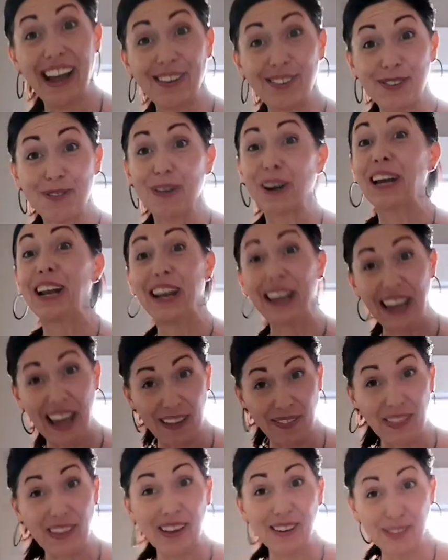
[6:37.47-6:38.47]
Next, we're going to
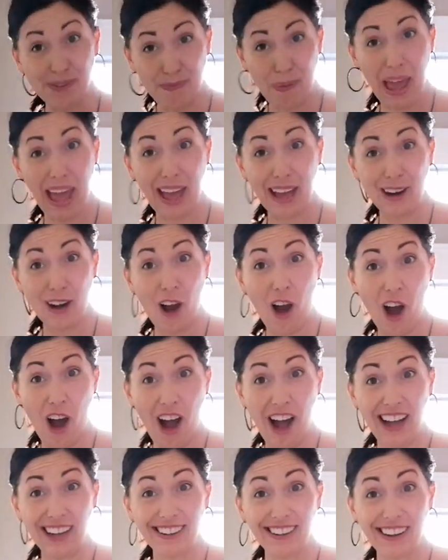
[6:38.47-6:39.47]
get this pan
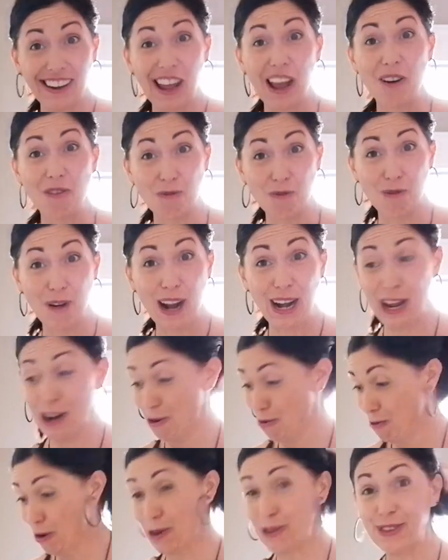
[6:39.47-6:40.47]
hot and ready
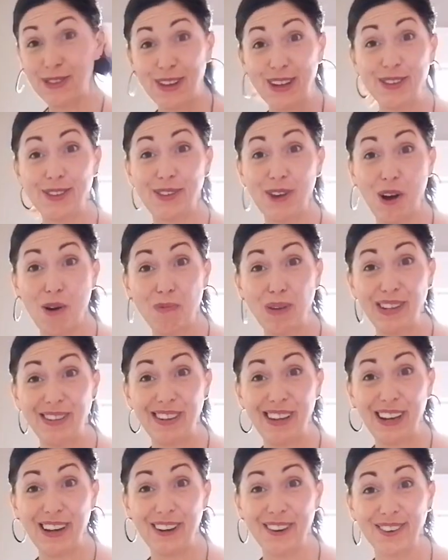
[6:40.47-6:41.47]
to roast these
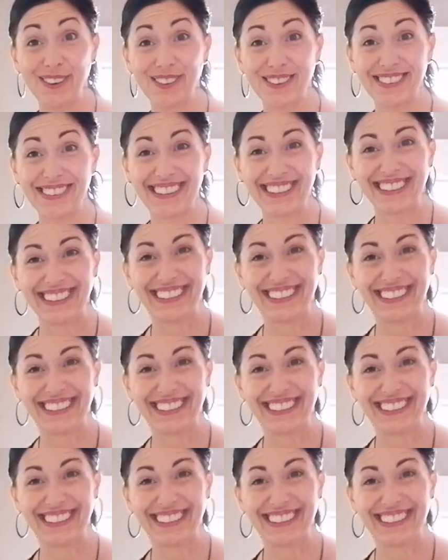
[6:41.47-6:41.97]
tomatillos.